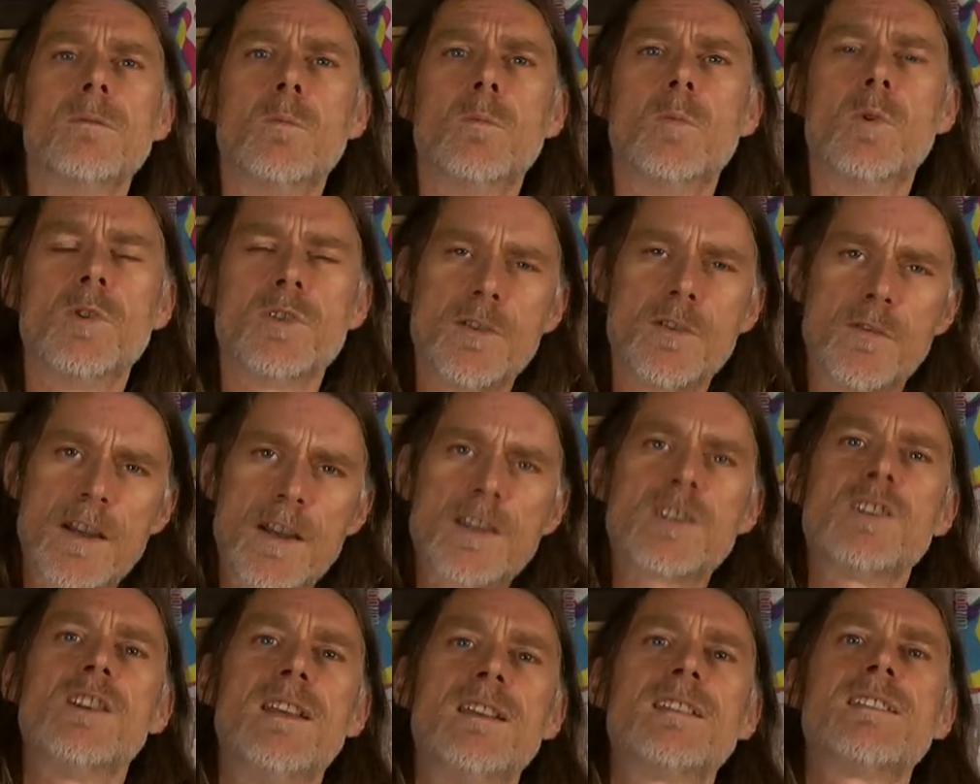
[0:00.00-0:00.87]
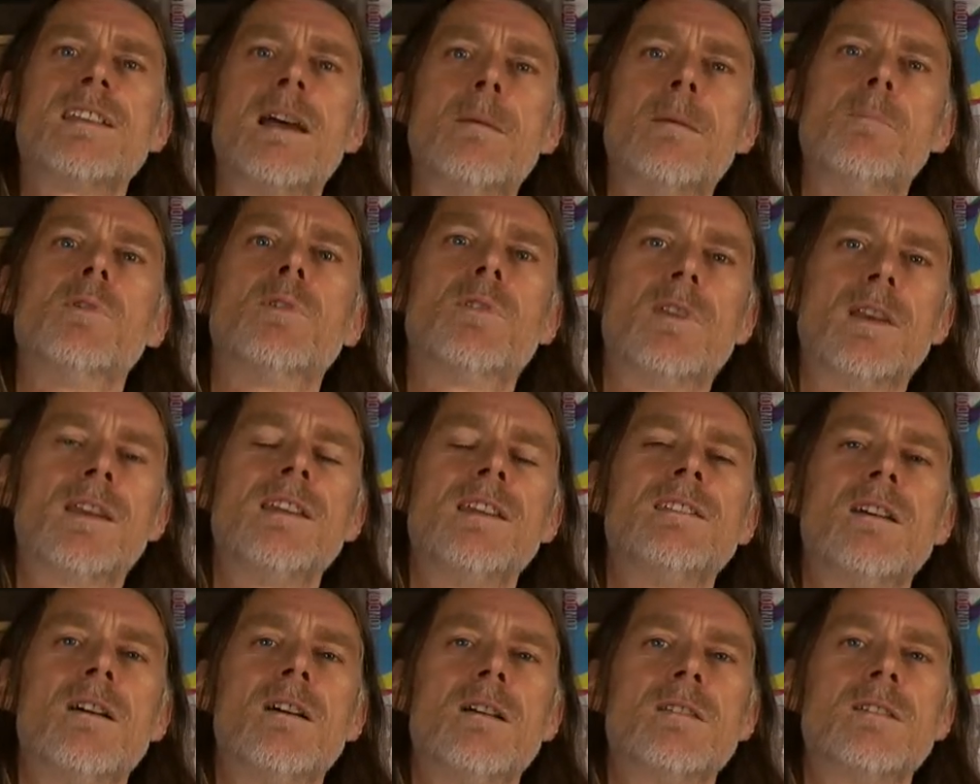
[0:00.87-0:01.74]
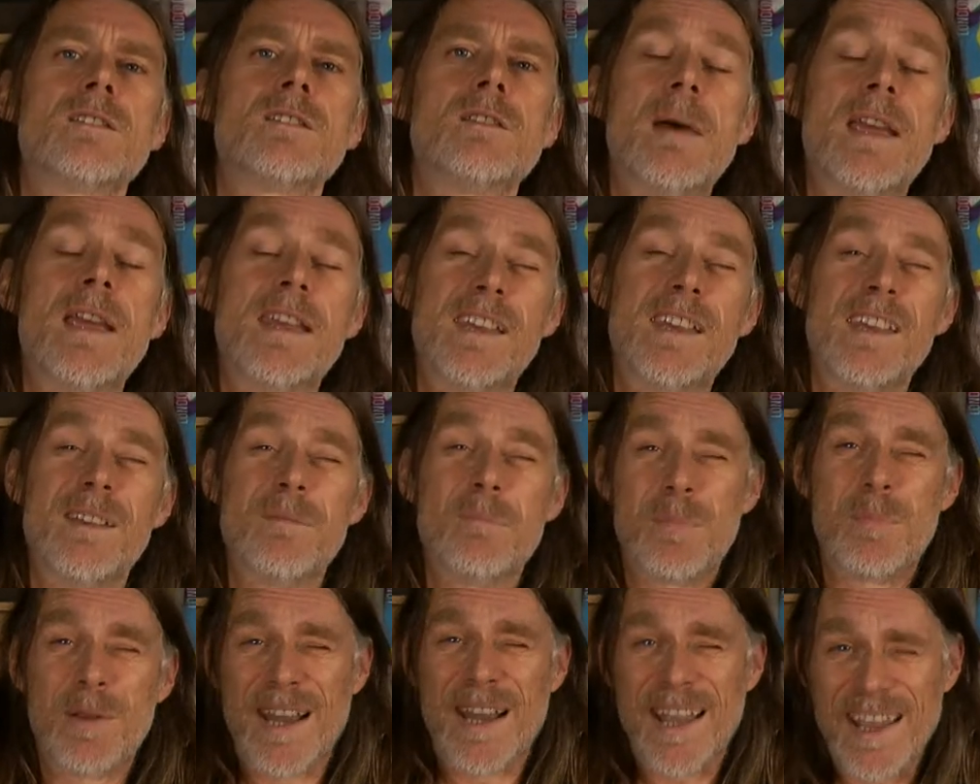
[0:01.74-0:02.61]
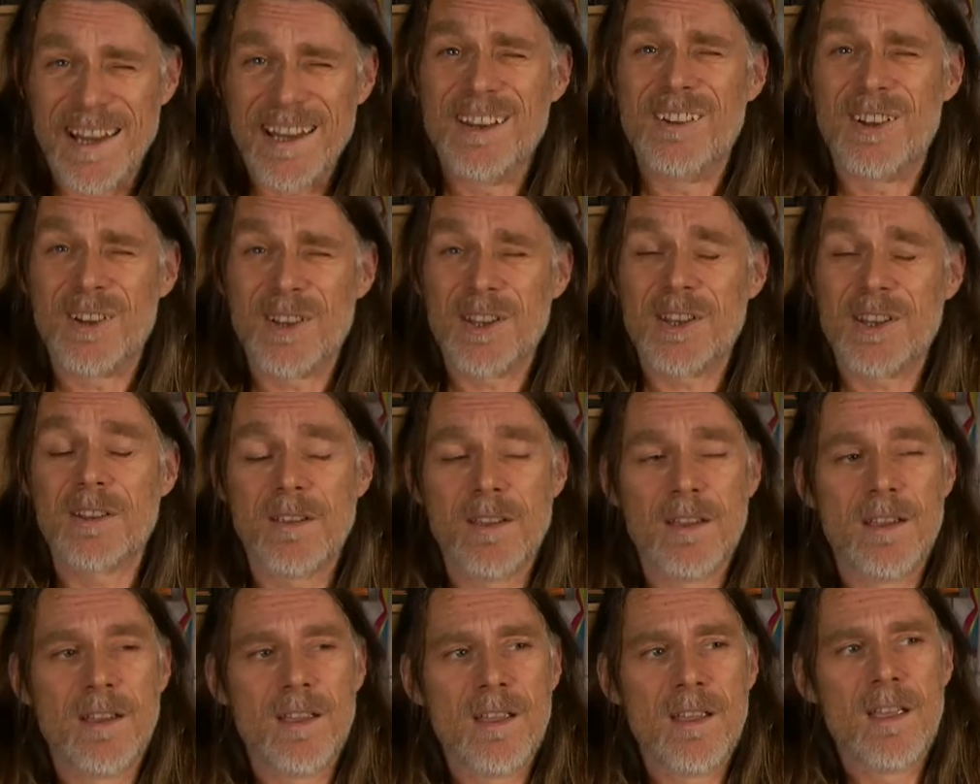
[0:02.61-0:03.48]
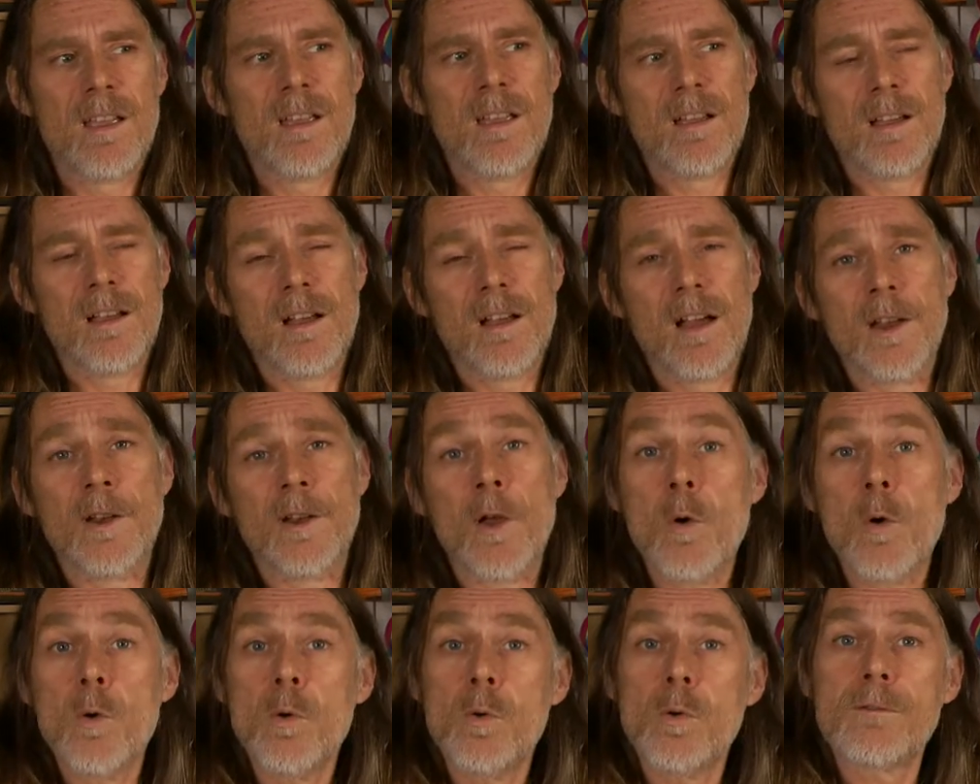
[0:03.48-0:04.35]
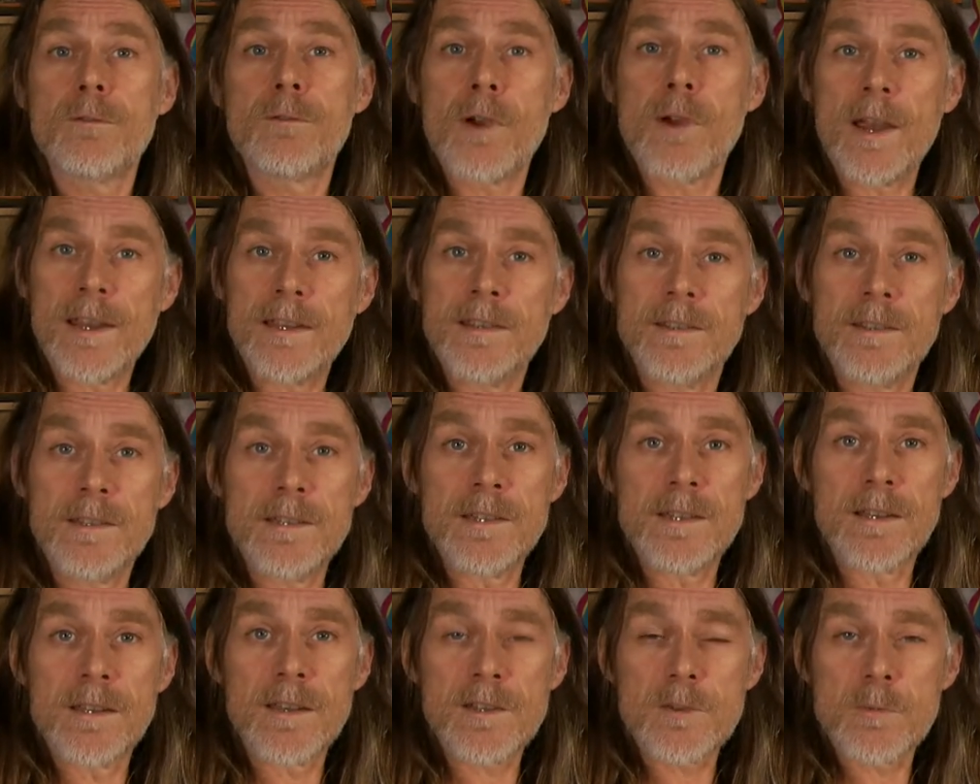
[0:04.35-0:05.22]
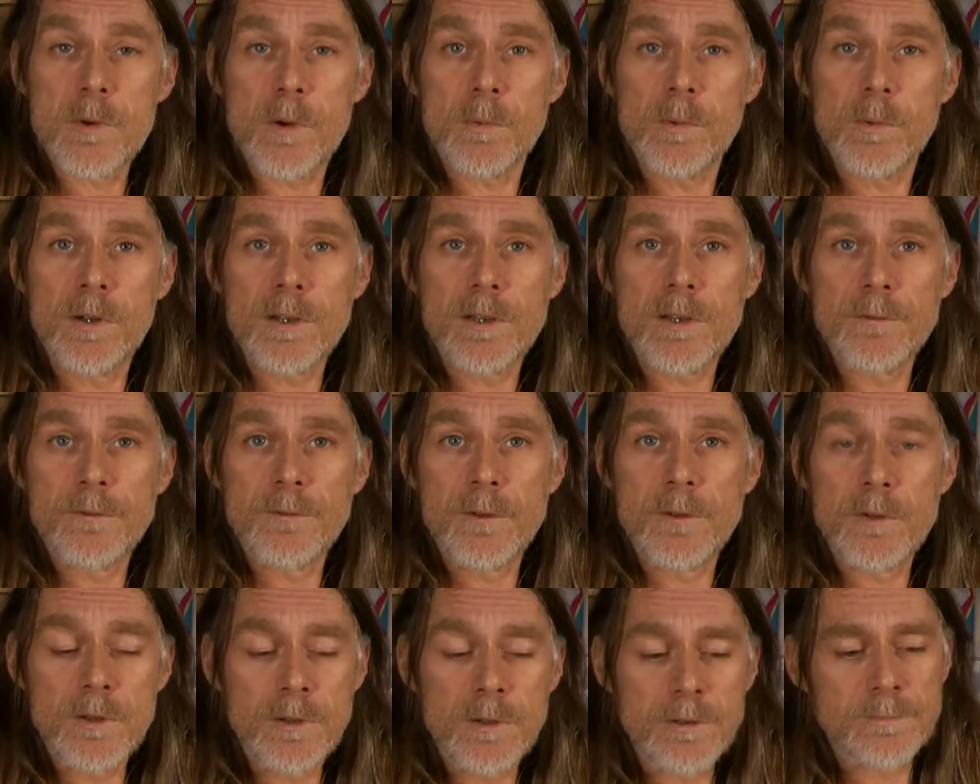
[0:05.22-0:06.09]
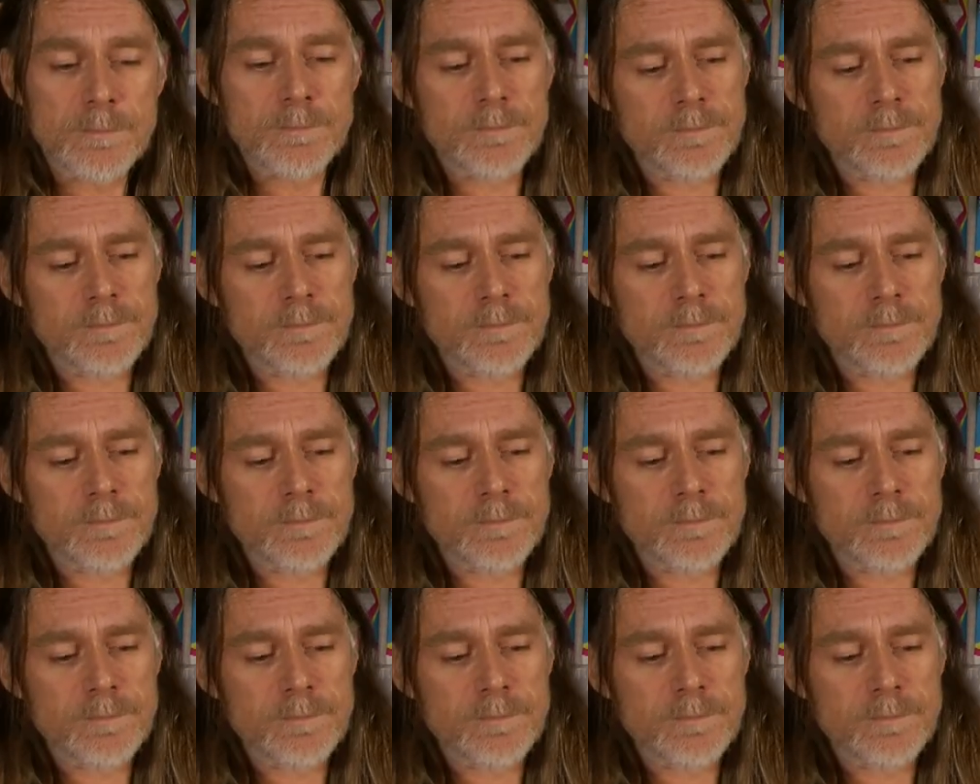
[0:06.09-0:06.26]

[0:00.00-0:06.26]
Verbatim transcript: once you've actually assembled the guitar to make it play like an old friend. That's what we're looking for.